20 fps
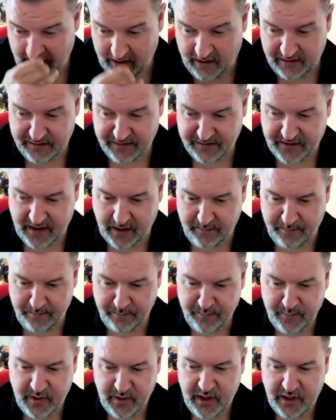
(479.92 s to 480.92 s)
and
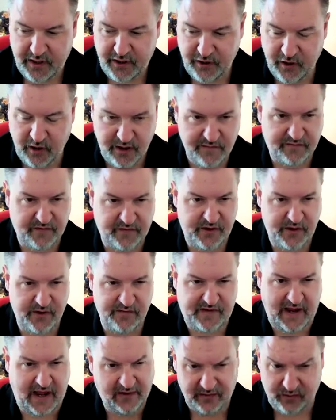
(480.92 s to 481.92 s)
um, you know, you've
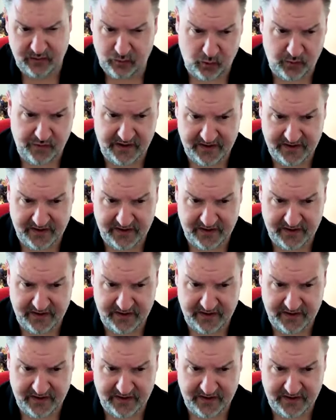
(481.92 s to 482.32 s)
you've gathered all